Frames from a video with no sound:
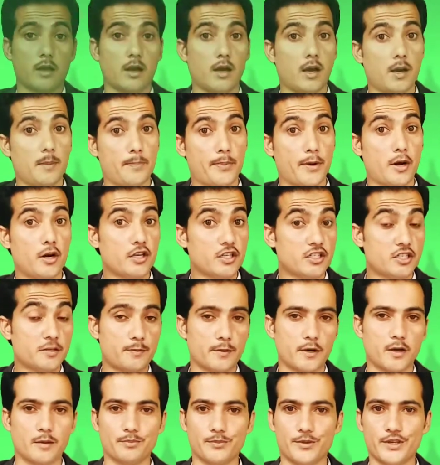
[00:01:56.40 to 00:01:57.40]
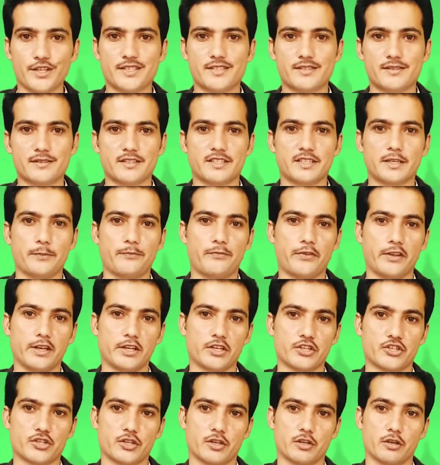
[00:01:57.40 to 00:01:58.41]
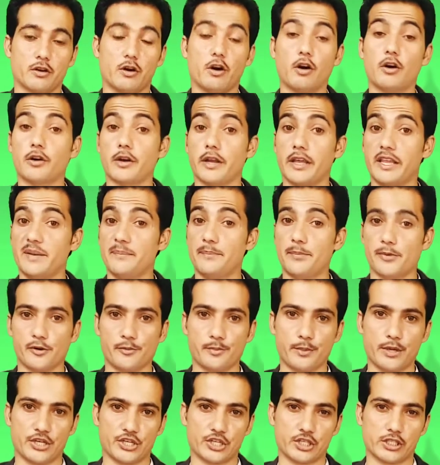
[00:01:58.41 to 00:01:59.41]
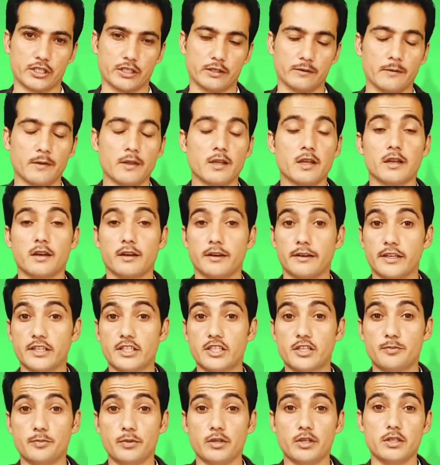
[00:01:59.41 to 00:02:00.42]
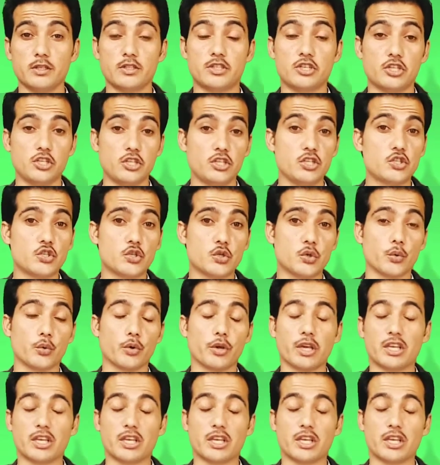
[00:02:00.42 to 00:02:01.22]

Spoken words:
Apart from this definition or information, let me teach you